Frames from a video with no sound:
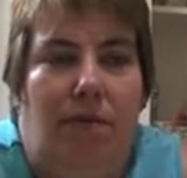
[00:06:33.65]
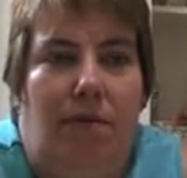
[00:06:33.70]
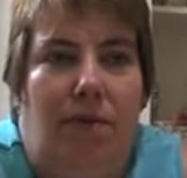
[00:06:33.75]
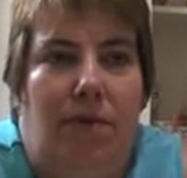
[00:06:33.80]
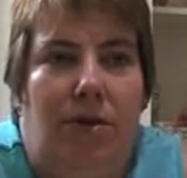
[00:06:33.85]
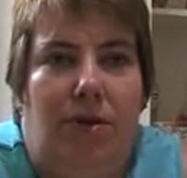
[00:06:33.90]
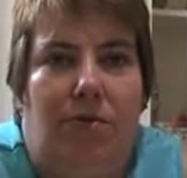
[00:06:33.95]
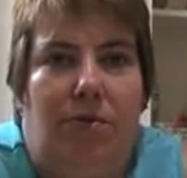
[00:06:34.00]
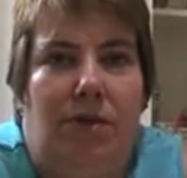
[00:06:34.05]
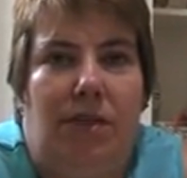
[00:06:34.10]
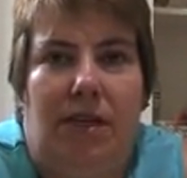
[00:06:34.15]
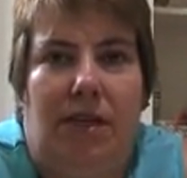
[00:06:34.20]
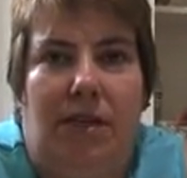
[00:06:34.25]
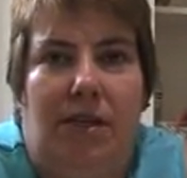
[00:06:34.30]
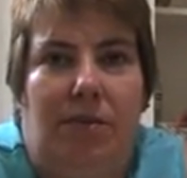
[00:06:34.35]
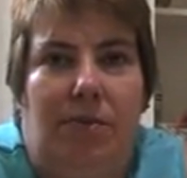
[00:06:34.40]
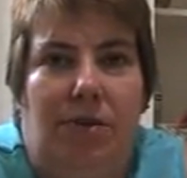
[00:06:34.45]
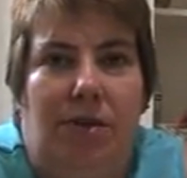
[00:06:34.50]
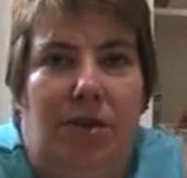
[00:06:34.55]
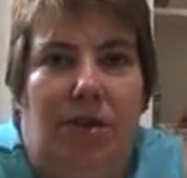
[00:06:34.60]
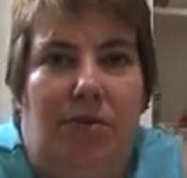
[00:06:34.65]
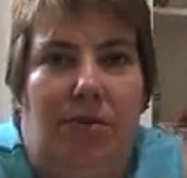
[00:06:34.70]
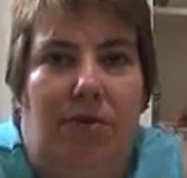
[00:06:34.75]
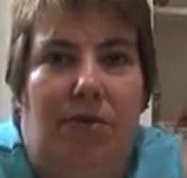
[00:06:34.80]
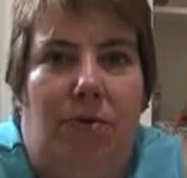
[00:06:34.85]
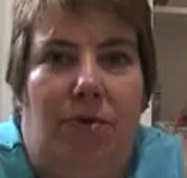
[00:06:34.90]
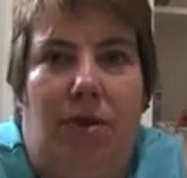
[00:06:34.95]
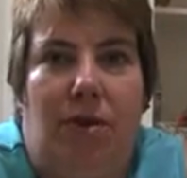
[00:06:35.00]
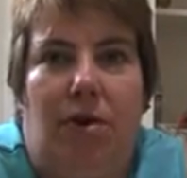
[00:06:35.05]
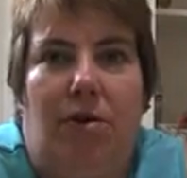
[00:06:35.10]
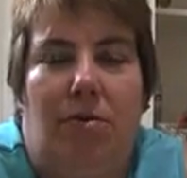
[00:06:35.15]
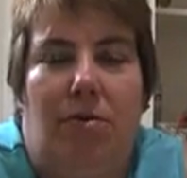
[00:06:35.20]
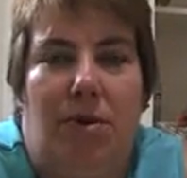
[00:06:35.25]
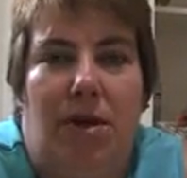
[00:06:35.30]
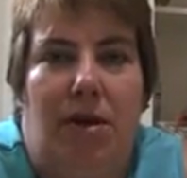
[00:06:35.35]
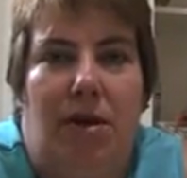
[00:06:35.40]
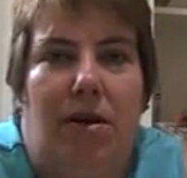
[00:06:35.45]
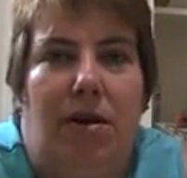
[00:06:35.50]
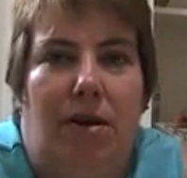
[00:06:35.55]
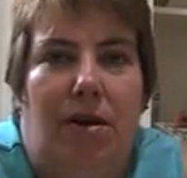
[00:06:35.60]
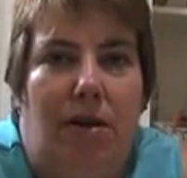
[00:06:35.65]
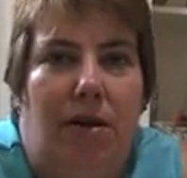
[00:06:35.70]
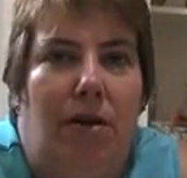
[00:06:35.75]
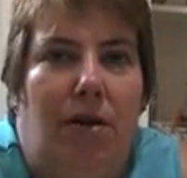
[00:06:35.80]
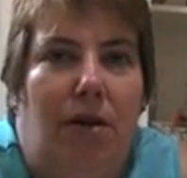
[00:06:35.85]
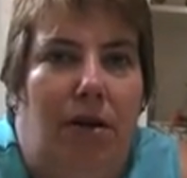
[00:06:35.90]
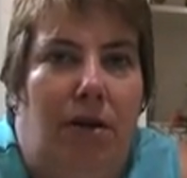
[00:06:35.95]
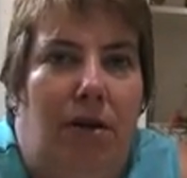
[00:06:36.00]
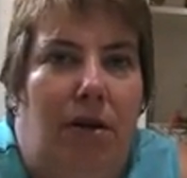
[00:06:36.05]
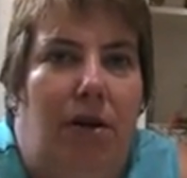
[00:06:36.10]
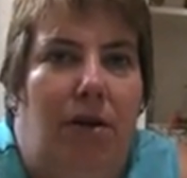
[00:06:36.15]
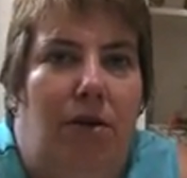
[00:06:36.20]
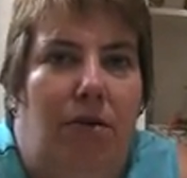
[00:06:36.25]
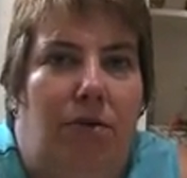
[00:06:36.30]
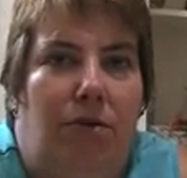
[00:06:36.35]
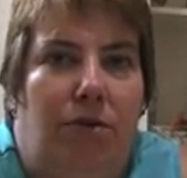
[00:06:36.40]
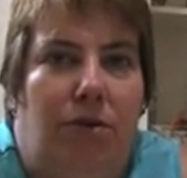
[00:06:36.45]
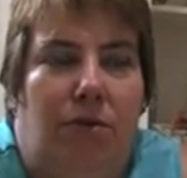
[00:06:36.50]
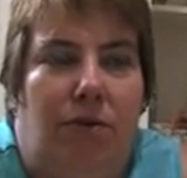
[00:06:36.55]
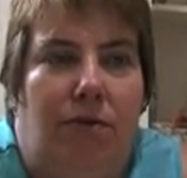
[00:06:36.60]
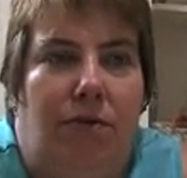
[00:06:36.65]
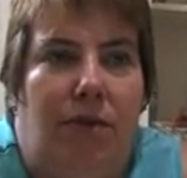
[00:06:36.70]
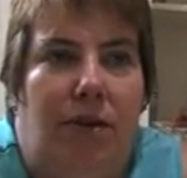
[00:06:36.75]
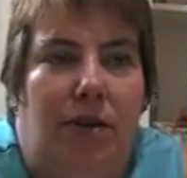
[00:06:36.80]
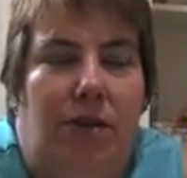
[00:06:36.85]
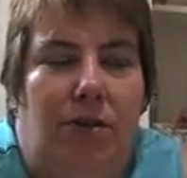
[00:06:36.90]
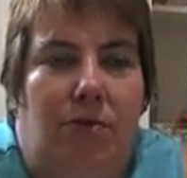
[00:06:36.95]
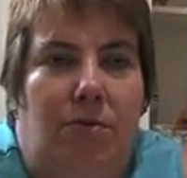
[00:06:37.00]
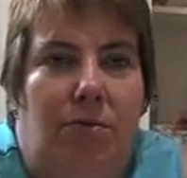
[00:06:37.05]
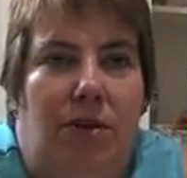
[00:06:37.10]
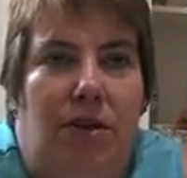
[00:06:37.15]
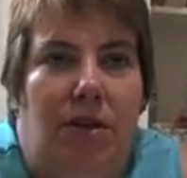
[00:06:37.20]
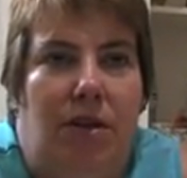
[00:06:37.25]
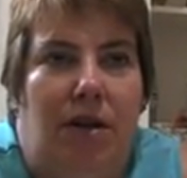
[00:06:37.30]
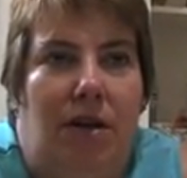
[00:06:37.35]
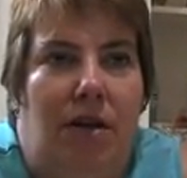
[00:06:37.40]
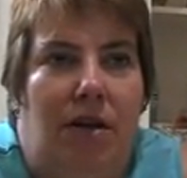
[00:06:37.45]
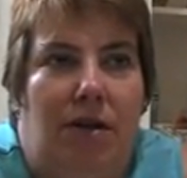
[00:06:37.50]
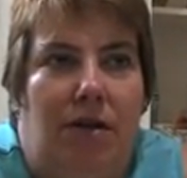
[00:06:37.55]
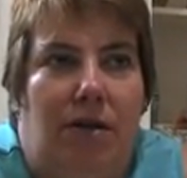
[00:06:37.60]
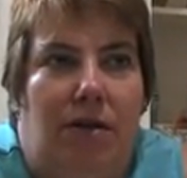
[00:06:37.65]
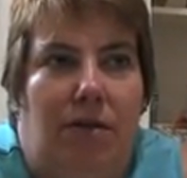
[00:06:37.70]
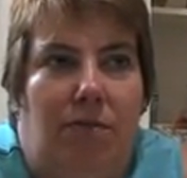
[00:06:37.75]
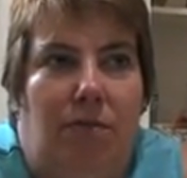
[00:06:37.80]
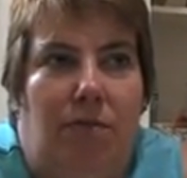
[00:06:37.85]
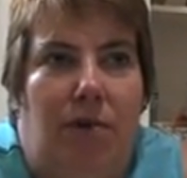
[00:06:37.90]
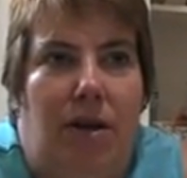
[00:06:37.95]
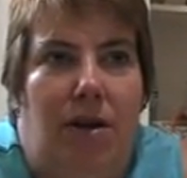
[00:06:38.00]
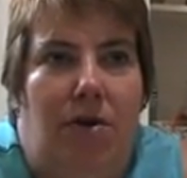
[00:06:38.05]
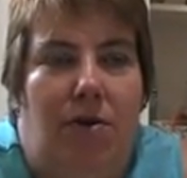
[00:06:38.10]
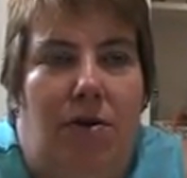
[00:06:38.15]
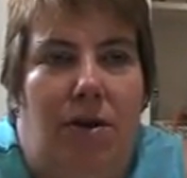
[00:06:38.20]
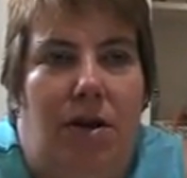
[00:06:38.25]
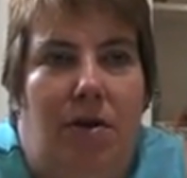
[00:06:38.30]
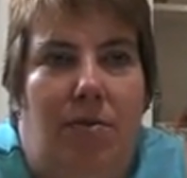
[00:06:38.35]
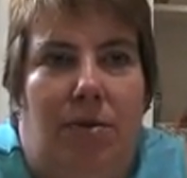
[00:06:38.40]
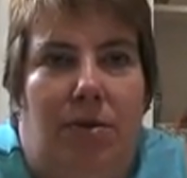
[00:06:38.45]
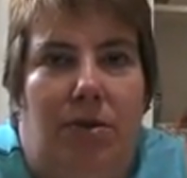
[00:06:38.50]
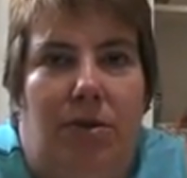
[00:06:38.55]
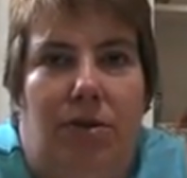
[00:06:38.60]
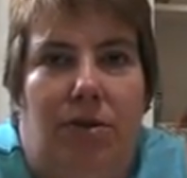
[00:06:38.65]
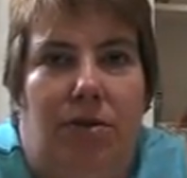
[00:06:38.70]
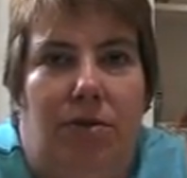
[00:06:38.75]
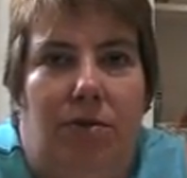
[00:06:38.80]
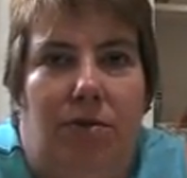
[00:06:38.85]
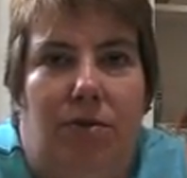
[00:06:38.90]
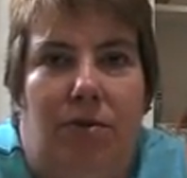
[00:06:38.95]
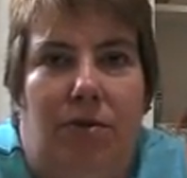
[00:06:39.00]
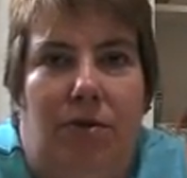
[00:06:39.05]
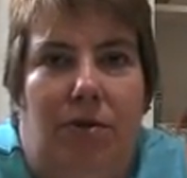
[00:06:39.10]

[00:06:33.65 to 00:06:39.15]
we do assessments before they come in, you know, so if there's somebody that we're not able to